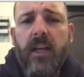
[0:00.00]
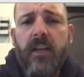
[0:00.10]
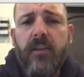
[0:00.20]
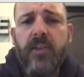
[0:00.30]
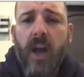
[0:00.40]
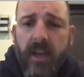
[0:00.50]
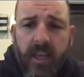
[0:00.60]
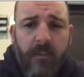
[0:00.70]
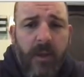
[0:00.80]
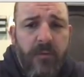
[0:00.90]

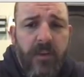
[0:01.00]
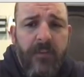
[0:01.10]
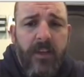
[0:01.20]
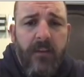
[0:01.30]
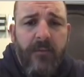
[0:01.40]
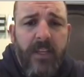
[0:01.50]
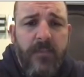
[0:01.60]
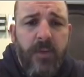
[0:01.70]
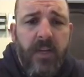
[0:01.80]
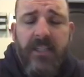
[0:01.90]
talking about VeVe on
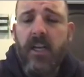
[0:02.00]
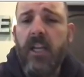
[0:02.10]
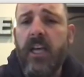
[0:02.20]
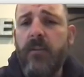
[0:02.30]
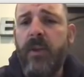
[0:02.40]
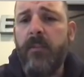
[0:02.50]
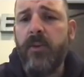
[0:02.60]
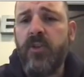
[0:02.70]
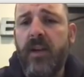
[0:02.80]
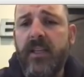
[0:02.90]
Facebook. I saw a lot of
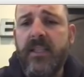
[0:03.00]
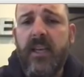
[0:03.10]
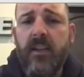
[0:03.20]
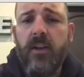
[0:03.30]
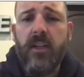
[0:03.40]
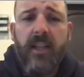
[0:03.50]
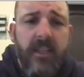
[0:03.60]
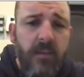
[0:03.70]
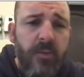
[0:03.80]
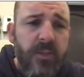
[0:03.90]
people trying to sell their
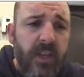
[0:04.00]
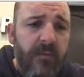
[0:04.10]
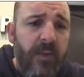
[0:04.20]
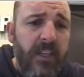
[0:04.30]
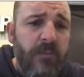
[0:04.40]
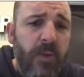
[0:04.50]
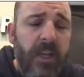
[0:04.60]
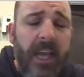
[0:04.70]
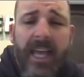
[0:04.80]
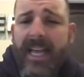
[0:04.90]
collectibles on
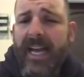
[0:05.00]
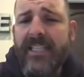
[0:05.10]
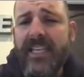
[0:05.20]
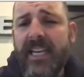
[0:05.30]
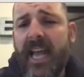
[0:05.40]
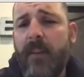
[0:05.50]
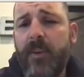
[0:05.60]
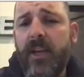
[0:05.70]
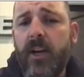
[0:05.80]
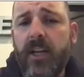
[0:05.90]
Facebook. I see it
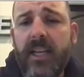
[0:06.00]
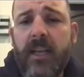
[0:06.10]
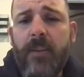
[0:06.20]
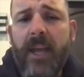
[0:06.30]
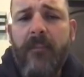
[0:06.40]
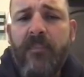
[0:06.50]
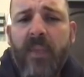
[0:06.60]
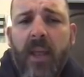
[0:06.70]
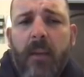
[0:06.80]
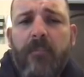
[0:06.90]
happening on eBay.
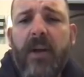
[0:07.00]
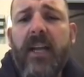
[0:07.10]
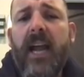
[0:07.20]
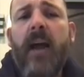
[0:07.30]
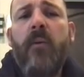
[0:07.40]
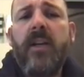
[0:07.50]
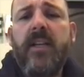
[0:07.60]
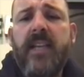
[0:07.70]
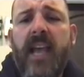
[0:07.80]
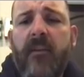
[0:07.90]
But I wanted to have a